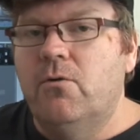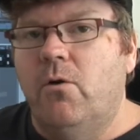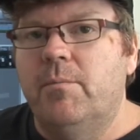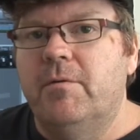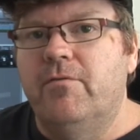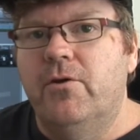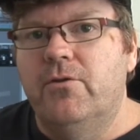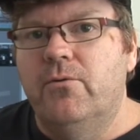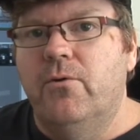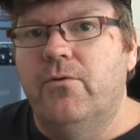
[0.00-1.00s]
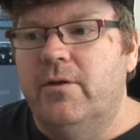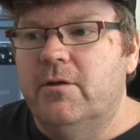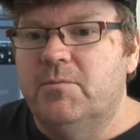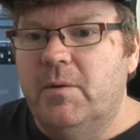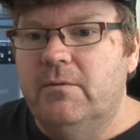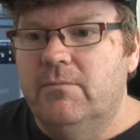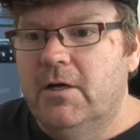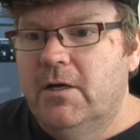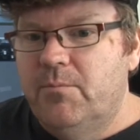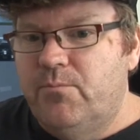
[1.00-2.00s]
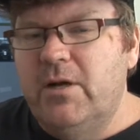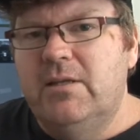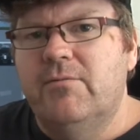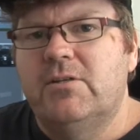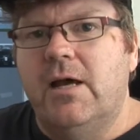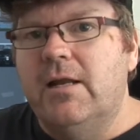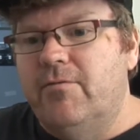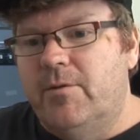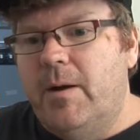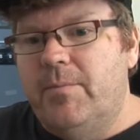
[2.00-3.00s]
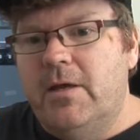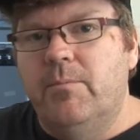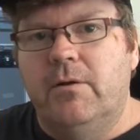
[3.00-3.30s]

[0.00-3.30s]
quite a bit further north, and it's been pretty devastating for them up there.